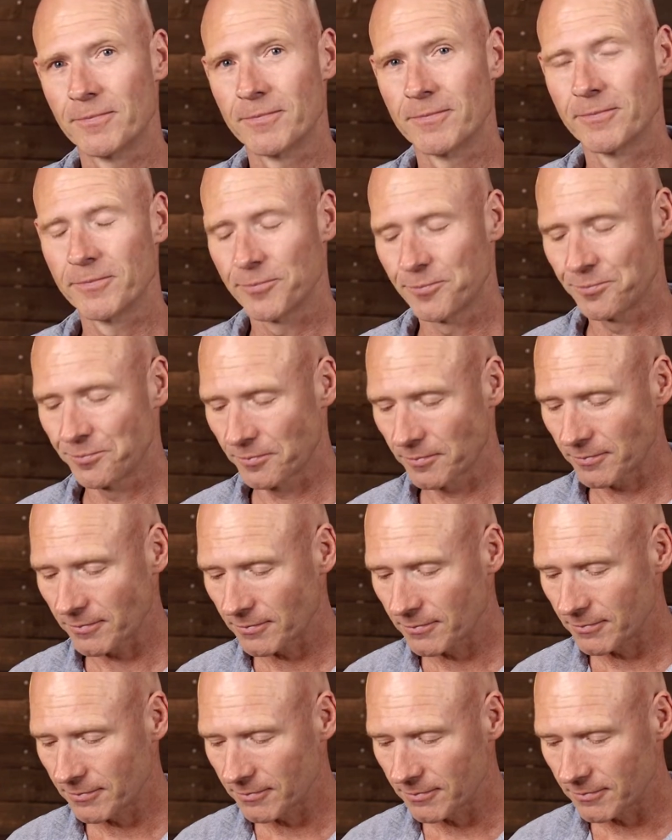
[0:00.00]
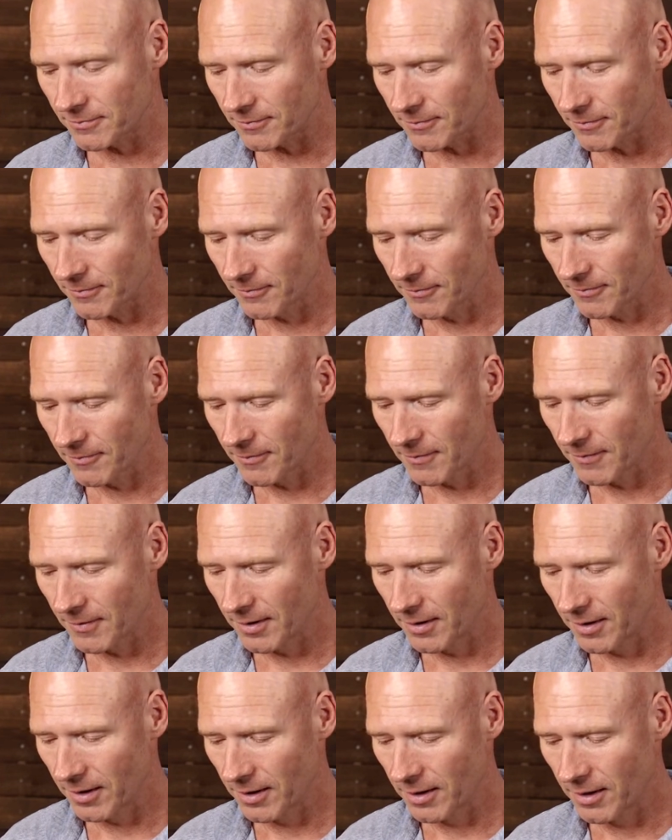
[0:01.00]

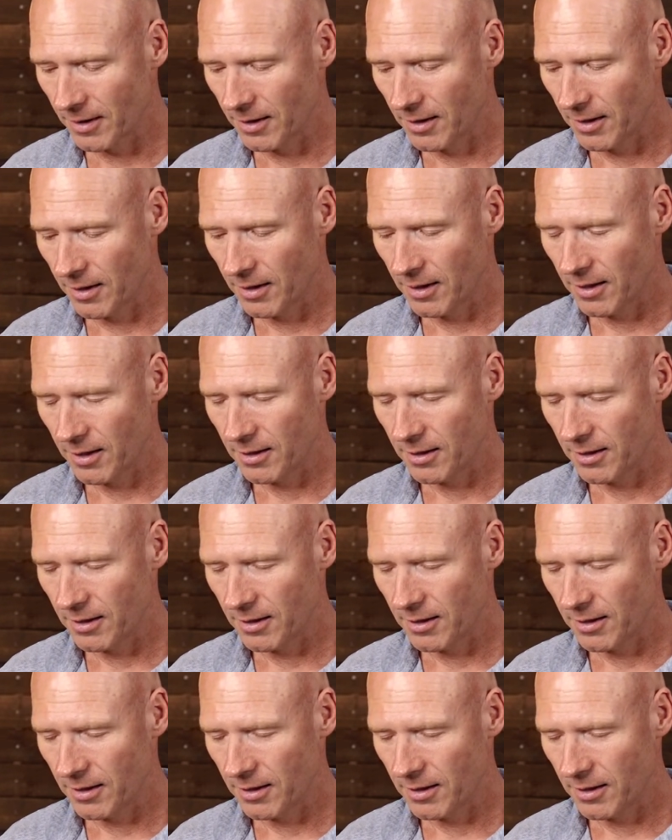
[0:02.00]
(no one is talking)